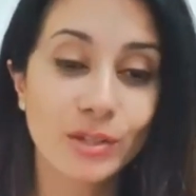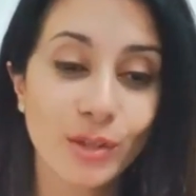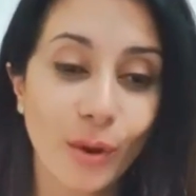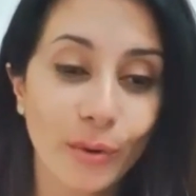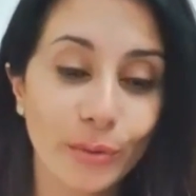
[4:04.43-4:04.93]

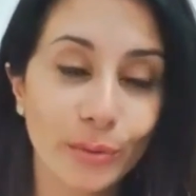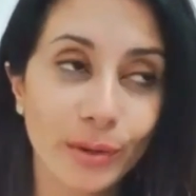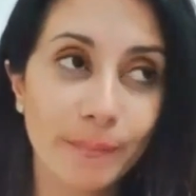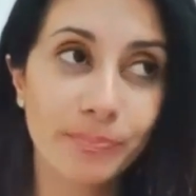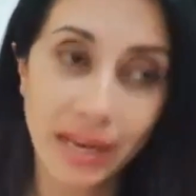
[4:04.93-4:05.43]
So
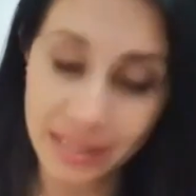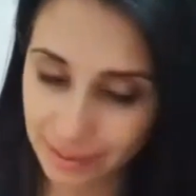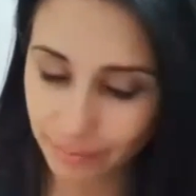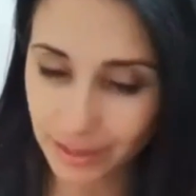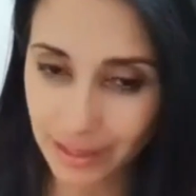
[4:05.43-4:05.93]
that
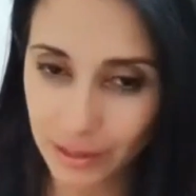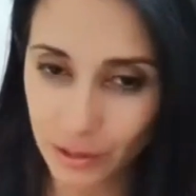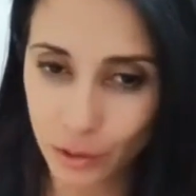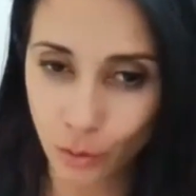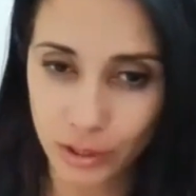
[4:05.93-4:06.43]
is something
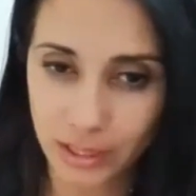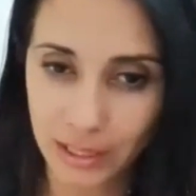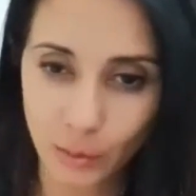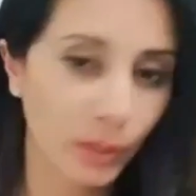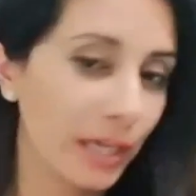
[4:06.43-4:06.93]
that a doctor
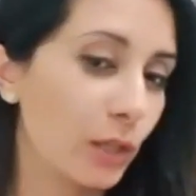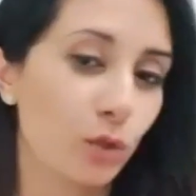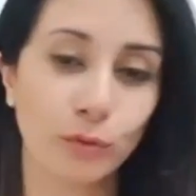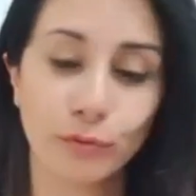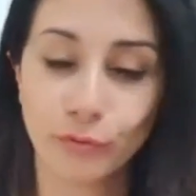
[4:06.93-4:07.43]
can look
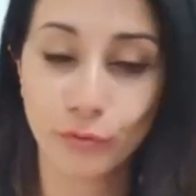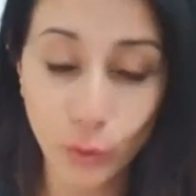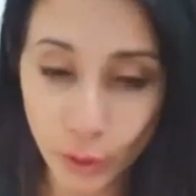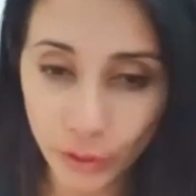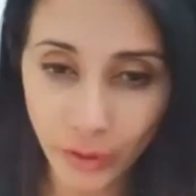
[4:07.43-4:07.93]
into
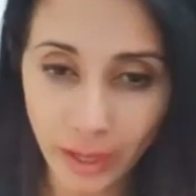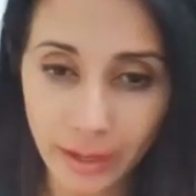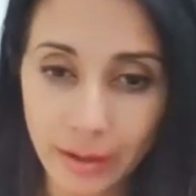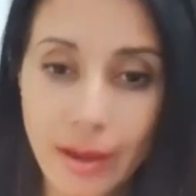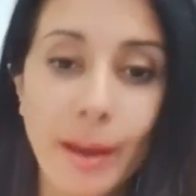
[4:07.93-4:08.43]

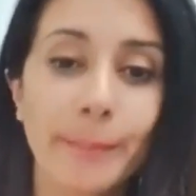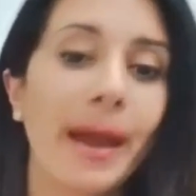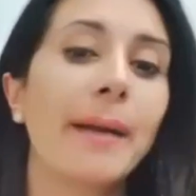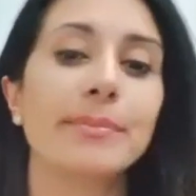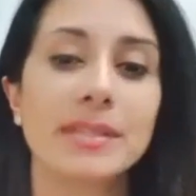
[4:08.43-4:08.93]
further.
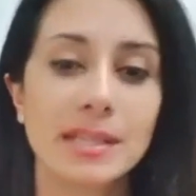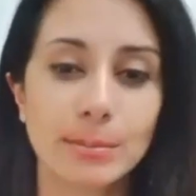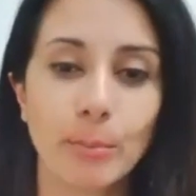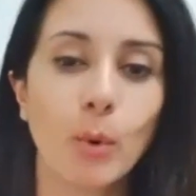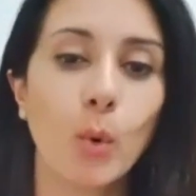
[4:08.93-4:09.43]
Perhaps
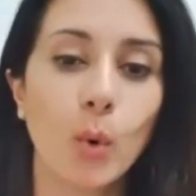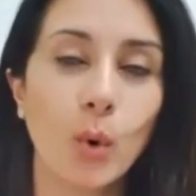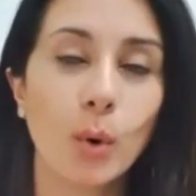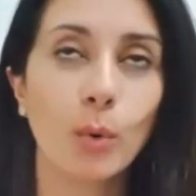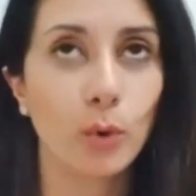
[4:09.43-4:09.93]
there's
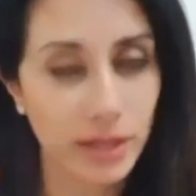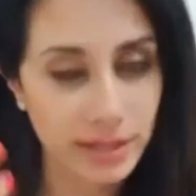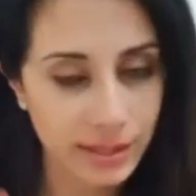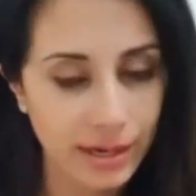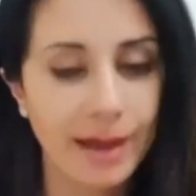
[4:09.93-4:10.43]
more, or
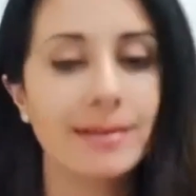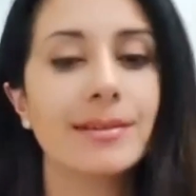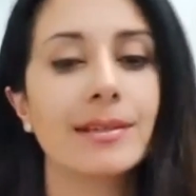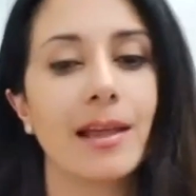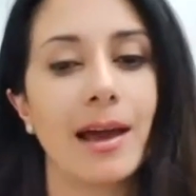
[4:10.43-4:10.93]
there's an
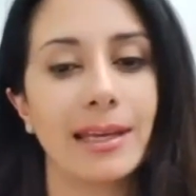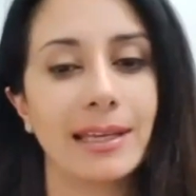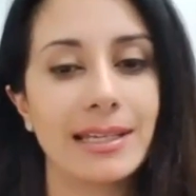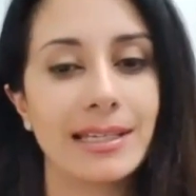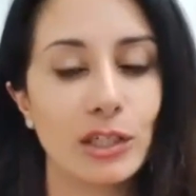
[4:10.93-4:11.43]
underlying
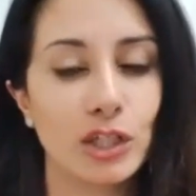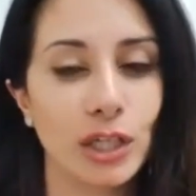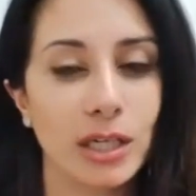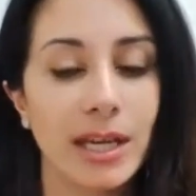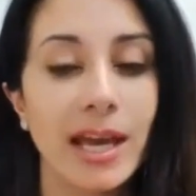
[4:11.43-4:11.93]

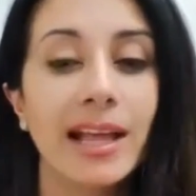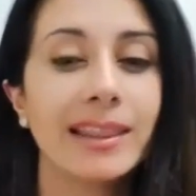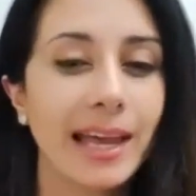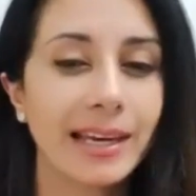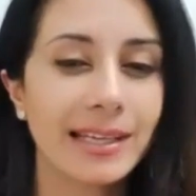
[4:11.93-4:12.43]
condition
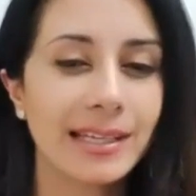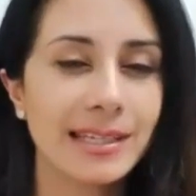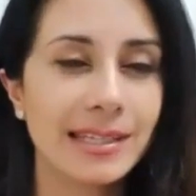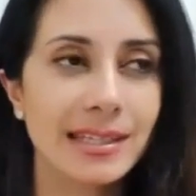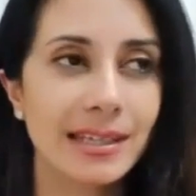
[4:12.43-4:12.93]
that
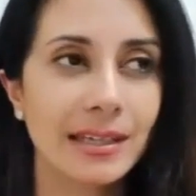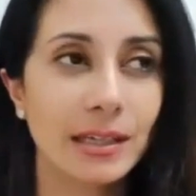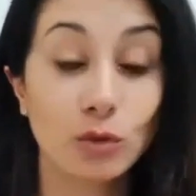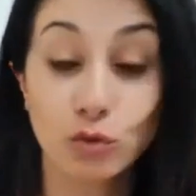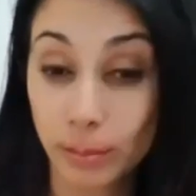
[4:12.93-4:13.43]
is
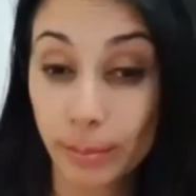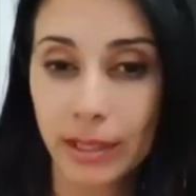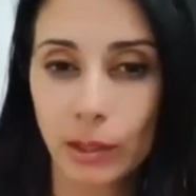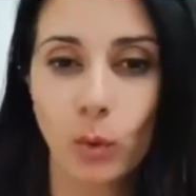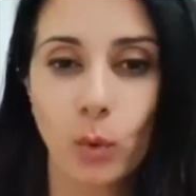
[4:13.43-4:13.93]

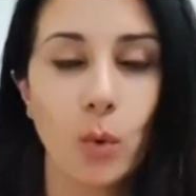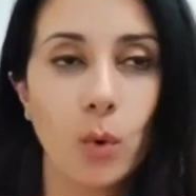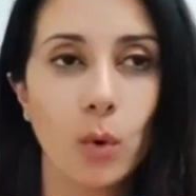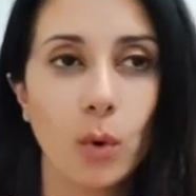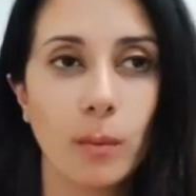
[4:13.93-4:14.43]
contributing
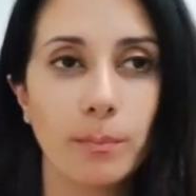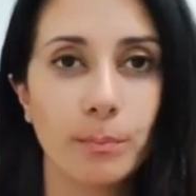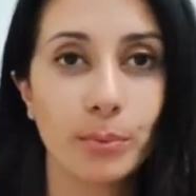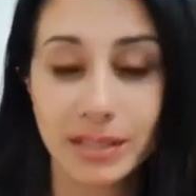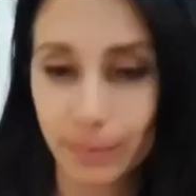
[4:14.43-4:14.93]
or
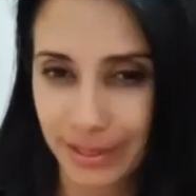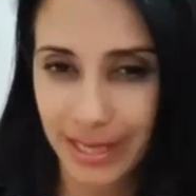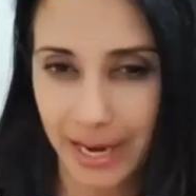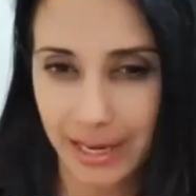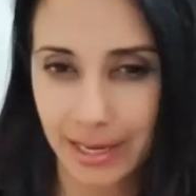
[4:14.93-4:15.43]

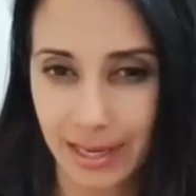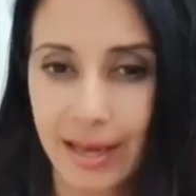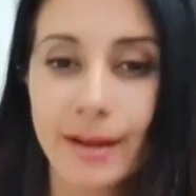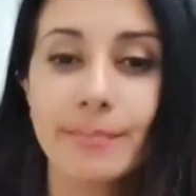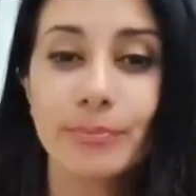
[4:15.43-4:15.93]
precipitating
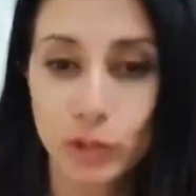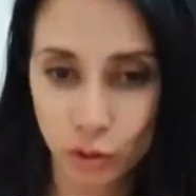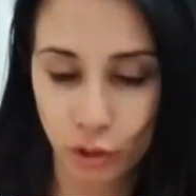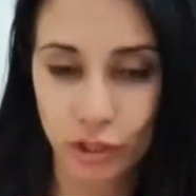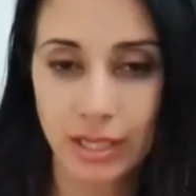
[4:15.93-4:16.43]

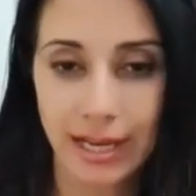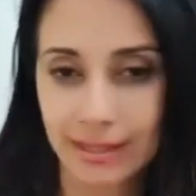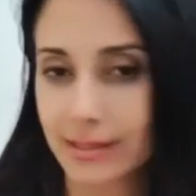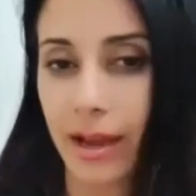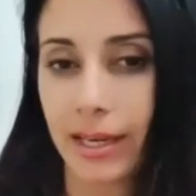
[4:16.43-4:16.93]
certain
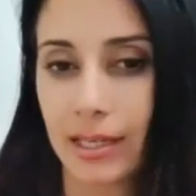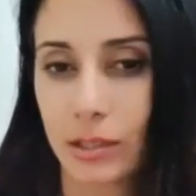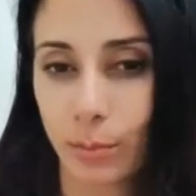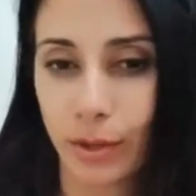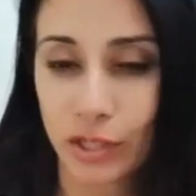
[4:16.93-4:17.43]
anxiety
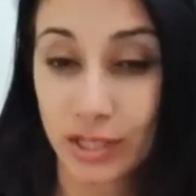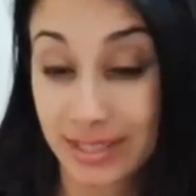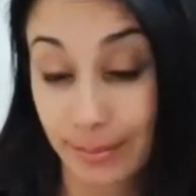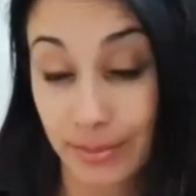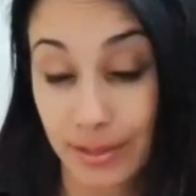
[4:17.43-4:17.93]
and depression
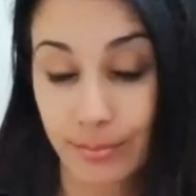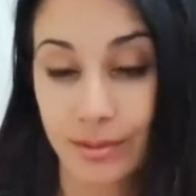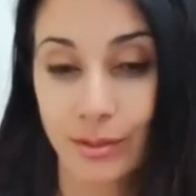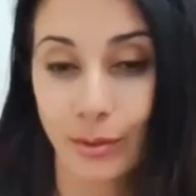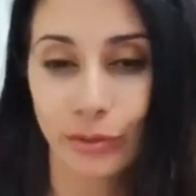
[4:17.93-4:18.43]

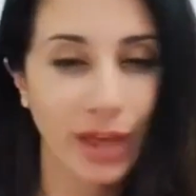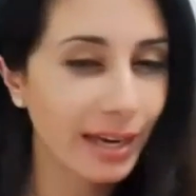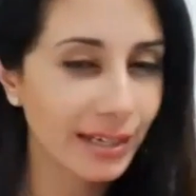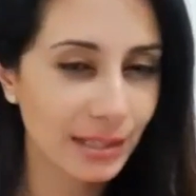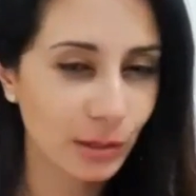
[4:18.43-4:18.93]
symptoms. So
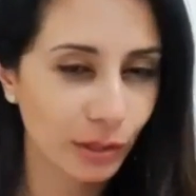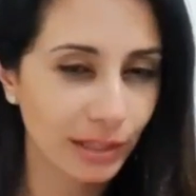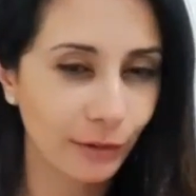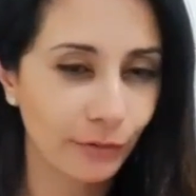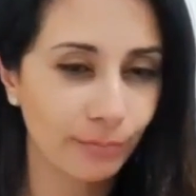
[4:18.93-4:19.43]
that is
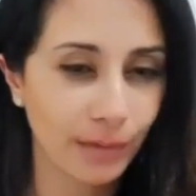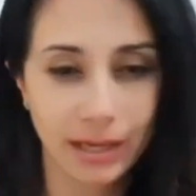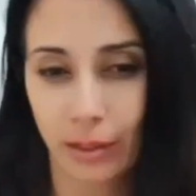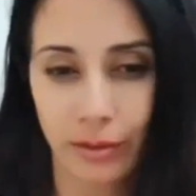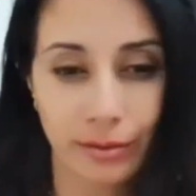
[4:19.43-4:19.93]
certainly
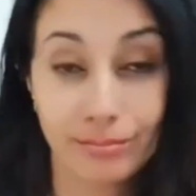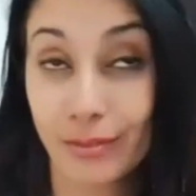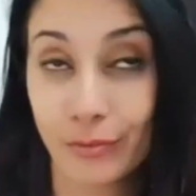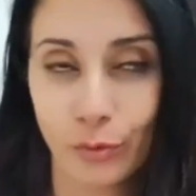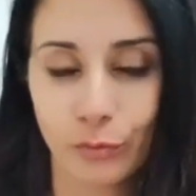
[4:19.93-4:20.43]
another
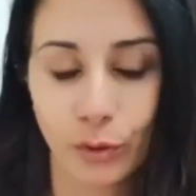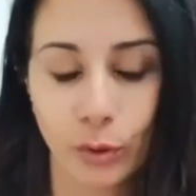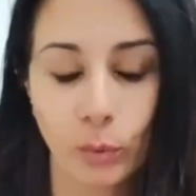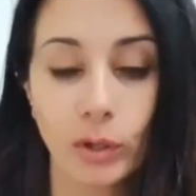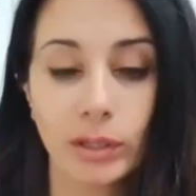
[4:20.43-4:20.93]
food for
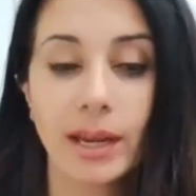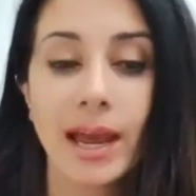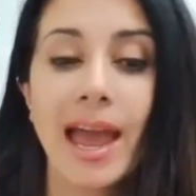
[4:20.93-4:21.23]
thought.